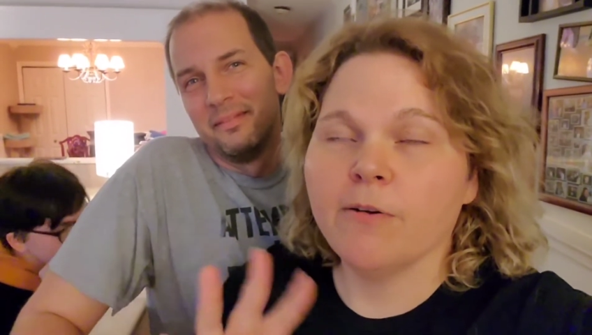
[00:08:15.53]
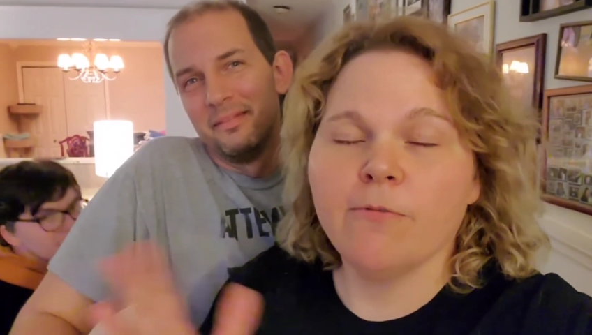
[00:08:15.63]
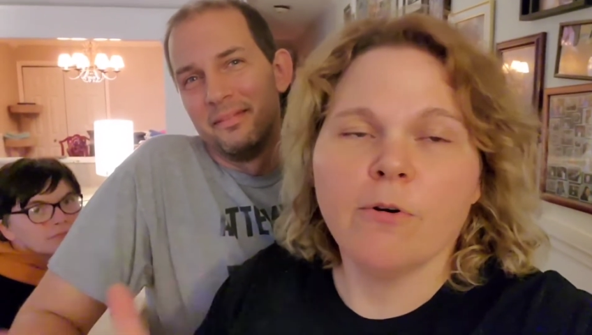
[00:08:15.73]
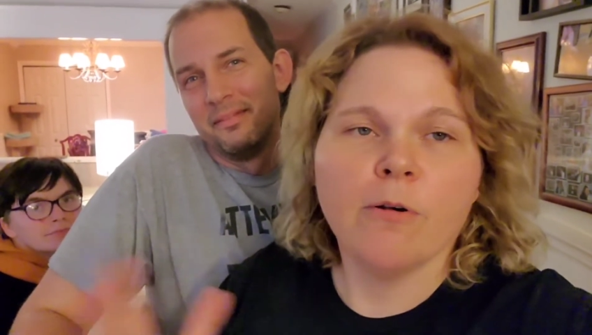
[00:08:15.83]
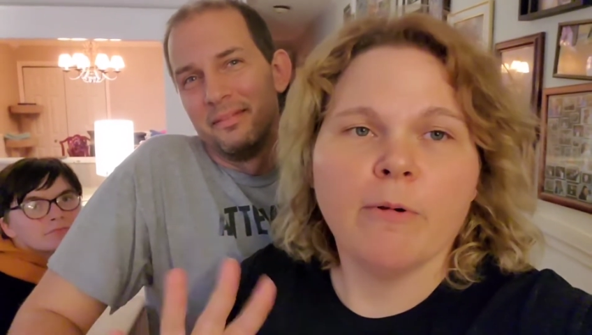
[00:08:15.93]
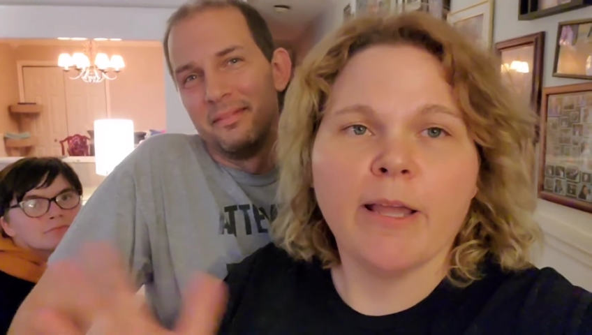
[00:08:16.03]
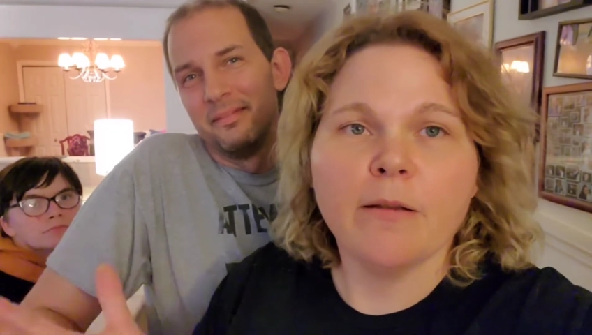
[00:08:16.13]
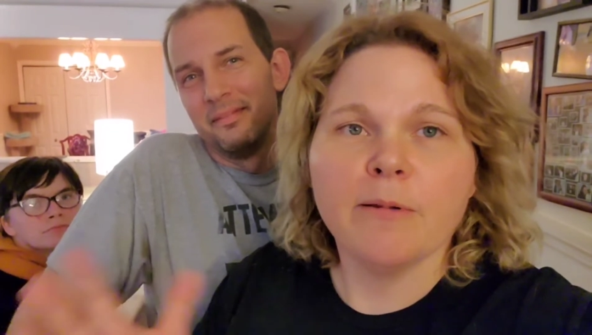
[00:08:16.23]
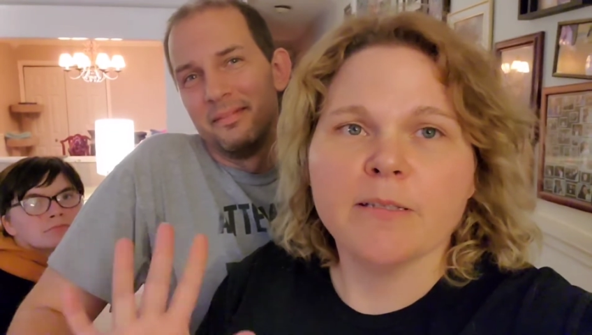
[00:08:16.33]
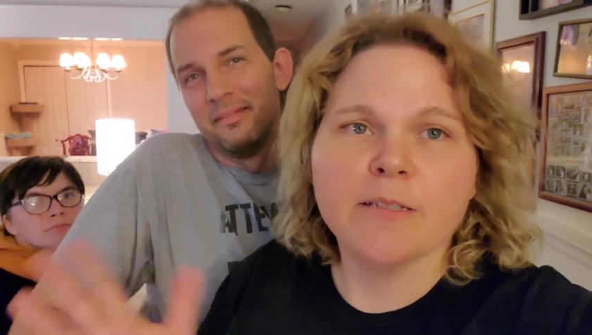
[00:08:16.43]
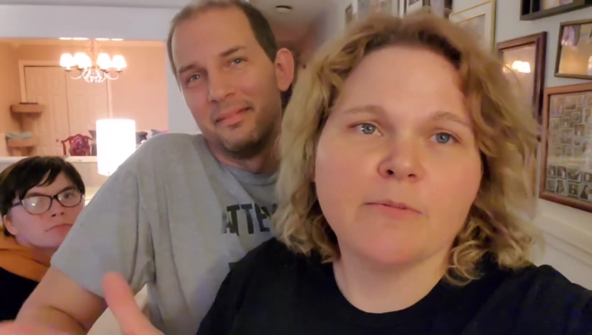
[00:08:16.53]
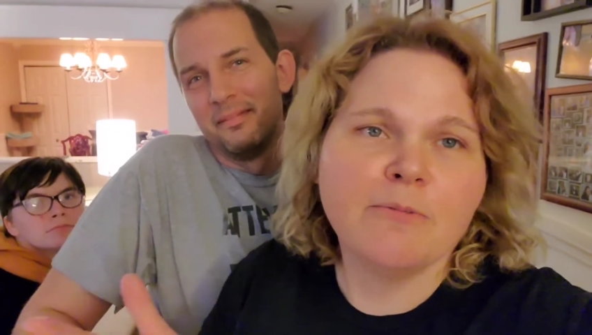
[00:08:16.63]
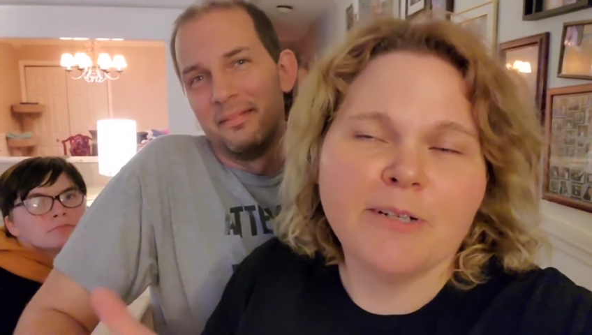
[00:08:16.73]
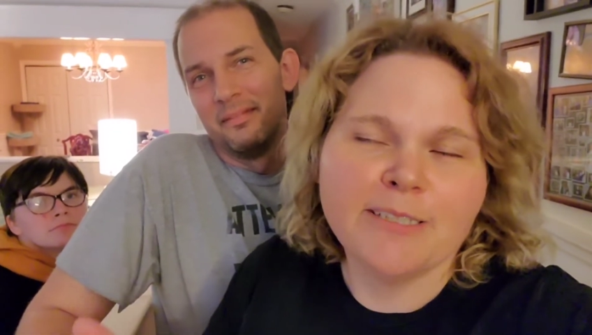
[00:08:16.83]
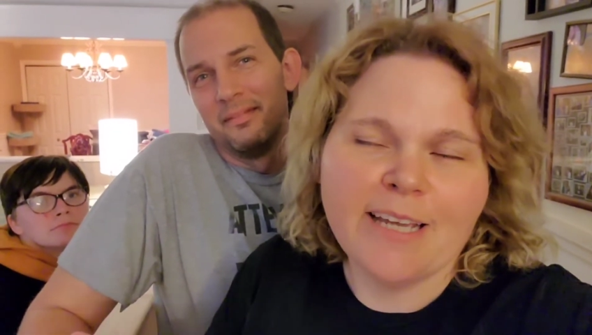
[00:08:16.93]
Speaker 1: or four away. It depends on
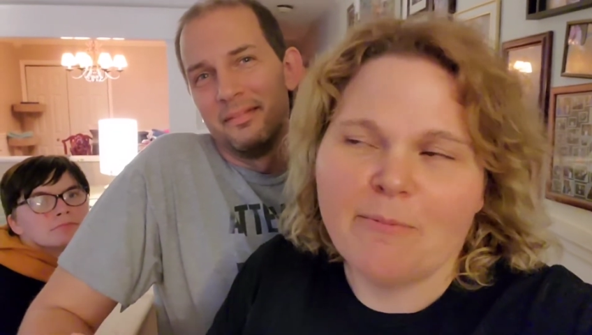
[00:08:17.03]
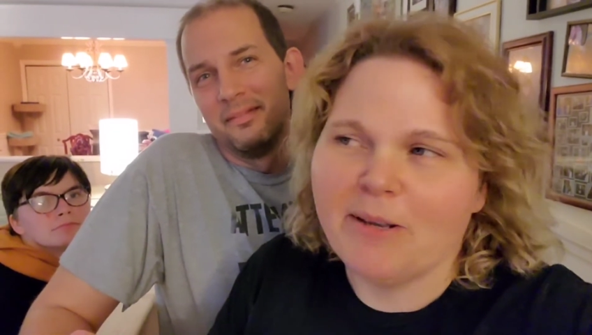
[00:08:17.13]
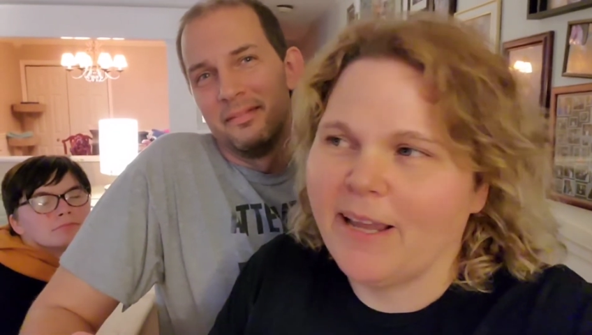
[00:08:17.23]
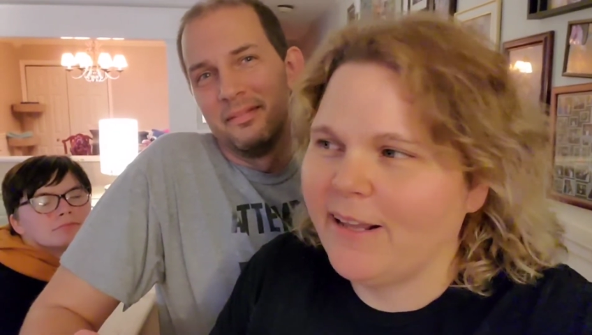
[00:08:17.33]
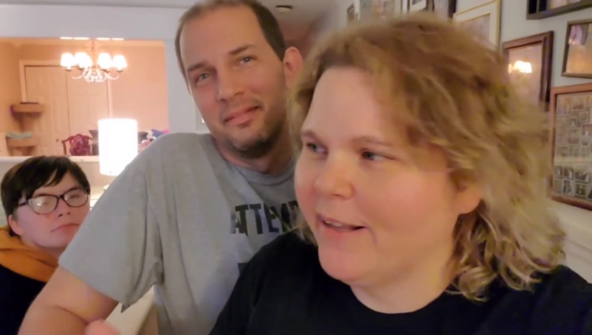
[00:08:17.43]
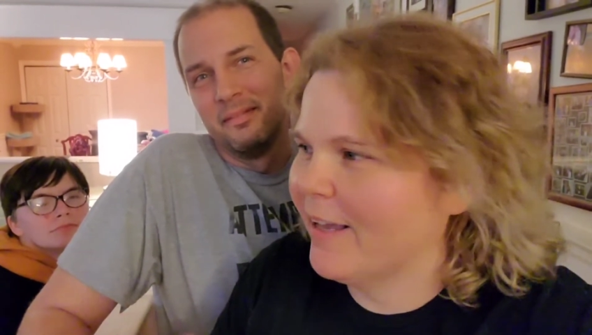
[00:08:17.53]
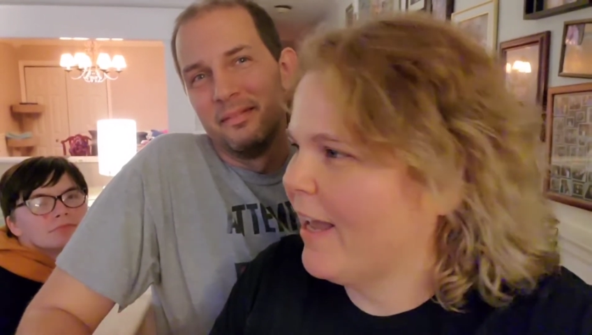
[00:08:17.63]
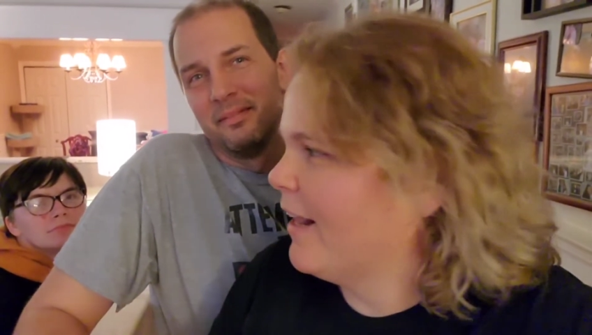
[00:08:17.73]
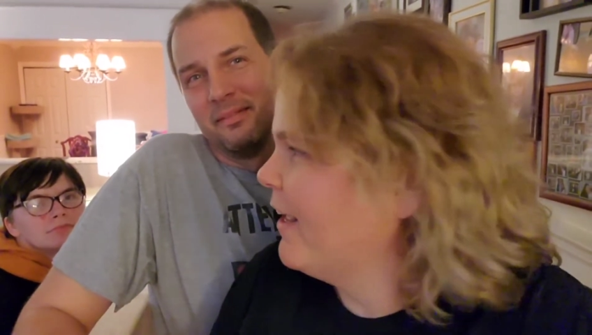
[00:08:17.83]
what time of day you look at